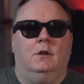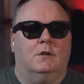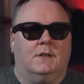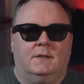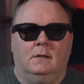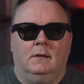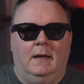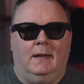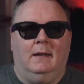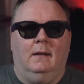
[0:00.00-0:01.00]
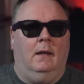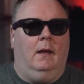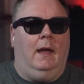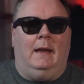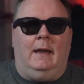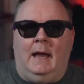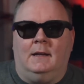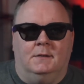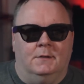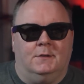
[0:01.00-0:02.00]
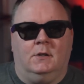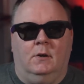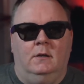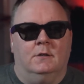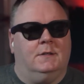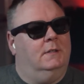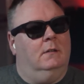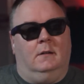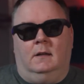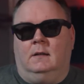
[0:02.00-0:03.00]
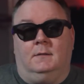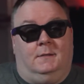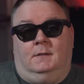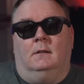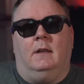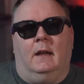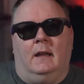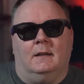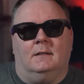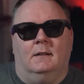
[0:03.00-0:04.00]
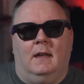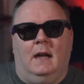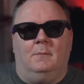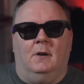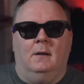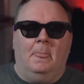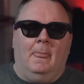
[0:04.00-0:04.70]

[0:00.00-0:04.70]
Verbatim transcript: you're still getting an excellent screen, you're still, still getting an excellent camera.